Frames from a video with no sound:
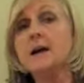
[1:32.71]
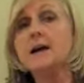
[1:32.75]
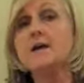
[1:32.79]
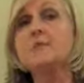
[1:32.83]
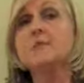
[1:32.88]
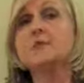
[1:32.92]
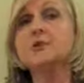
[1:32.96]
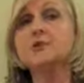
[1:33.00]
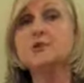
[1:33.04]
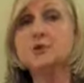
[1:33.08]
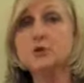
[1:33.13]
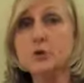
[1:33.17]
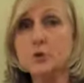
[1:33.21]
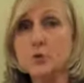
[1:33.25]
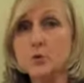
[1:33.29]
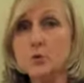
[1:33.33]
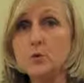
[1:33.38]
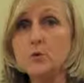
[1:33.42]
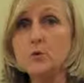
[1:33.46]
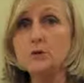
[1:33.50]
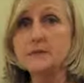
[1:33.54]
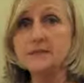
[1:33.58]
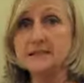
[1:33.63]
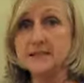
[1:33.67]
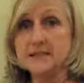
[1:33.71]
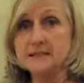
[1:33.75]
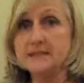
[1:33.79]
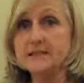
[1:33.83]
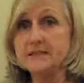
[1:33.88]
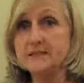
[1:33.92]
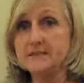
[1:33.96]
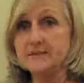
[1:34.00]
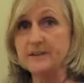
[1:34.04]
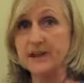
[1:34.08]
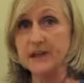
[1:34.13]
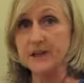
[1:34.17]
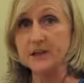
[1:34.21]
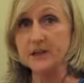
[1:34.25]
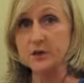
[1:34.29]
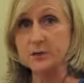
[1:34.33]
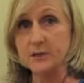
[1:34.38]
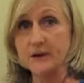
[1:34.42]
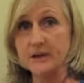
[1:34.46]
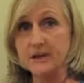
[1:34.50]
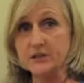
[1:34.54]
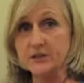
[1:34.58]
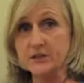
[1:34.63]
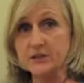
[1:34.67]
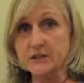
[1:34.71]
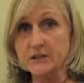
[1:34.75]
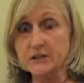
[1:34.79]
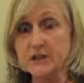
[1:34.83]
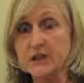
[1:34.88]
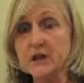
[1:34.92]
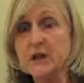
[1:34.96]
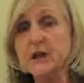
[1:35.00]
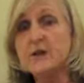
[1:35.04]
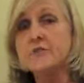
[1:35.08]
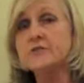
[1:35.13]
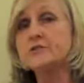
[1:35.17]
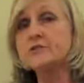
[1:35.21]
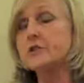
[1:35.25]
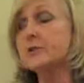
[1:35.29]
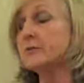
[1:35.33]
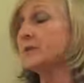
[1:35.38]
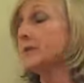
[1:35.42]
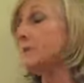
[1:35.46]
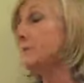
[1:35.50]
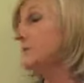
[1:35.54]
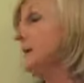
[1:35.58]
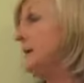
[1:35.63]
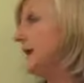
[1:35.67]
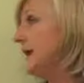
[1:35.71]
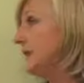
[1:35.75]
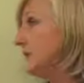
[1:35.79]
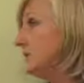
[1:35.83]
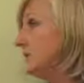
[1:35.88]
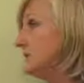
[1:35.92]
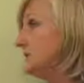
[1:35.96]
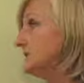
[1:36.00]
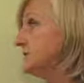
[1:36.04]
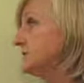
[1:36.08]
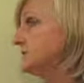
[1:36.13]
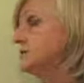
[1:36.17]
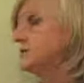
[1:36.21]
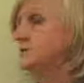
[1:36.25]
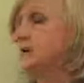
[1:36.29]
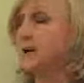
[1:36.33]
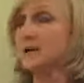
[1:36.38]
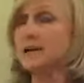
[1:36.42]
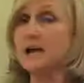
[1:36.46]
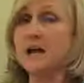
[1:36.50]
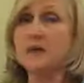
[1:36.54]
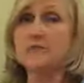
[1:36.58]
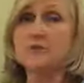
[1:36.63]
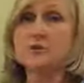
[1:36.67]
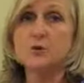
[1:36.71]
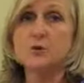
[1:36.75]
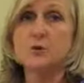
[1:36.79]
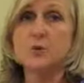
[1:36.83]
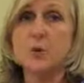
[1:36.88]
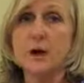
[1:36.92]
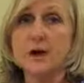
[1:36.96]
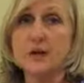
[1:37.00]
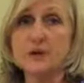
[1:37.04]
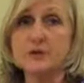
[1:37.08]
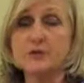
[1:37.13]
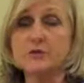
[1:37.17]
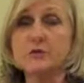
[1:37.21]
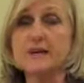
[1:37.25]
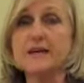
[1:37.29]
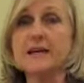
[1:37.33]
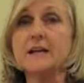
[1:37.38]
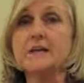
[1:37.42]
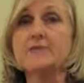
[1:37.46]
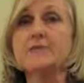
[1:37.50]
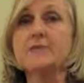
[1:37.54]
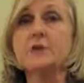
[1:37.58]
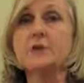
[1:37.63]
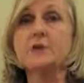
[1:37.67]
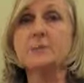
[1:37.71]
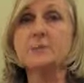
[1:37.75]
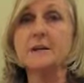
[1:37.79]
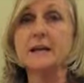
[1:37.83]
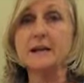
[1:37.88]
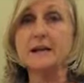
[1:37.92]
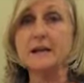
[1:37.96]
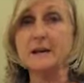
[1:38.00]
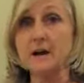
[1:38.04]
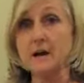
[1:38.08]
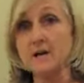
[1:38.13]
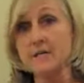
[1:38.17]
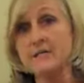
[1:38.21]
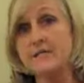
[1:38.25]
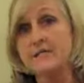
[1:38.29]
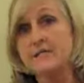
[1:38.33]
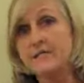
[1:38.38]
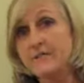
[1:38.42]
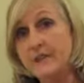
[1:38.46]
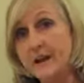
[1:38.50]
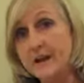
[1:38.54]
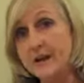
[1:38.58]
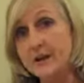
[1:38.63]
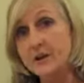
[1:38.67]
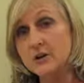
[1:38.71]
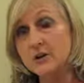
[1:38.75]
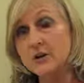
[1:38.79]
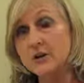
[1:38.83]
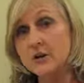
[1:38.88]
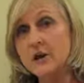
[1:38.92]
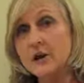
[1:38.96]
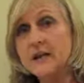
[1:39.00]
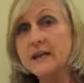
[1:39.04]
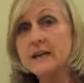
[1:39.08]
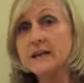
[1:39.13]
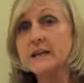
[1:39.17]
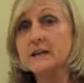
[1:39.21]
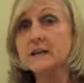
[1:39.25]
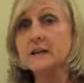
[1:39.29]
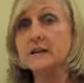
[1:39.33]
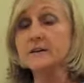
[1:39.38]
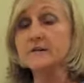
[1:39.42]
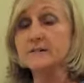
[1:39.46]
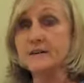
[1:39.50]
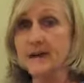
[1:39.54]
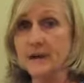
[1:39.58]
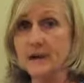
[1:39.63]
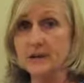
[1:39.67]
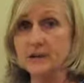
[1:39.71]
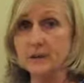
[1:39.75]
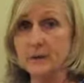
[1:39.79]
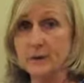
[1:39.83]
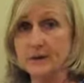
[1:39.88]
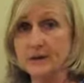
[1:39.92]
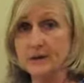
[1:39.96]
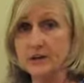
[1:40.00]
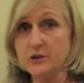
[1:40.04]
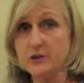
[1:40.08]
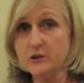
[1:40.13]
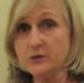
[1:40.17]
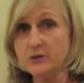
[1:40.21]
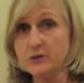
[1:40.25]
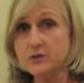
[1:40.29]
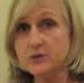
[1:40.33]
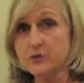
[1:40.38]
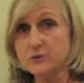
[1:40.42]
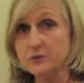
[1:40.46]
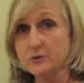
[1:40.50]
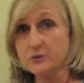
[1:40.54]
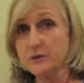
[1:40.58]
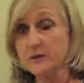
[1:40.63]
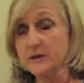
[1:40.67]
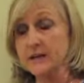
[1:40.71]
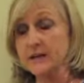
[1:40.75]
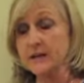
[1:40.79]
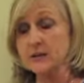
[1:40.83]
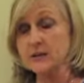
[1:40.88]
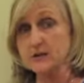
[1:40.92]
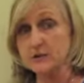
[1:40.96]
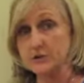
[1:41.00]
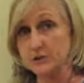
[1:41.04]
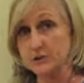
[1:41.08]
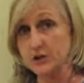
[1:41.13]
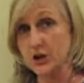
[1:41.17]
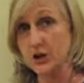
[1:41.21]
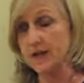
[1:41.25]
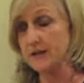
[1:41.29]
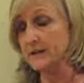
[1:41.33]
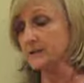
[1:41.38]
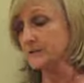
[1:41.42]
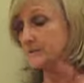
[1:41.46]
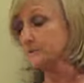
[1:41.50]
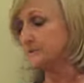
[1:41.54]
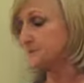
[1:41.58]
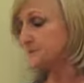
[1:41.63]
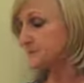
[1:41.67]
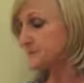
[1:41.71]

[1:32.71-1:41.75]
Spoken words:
The tool does the evaluation. So the parents do not have to wonder if you're being unfair in evaluating their child.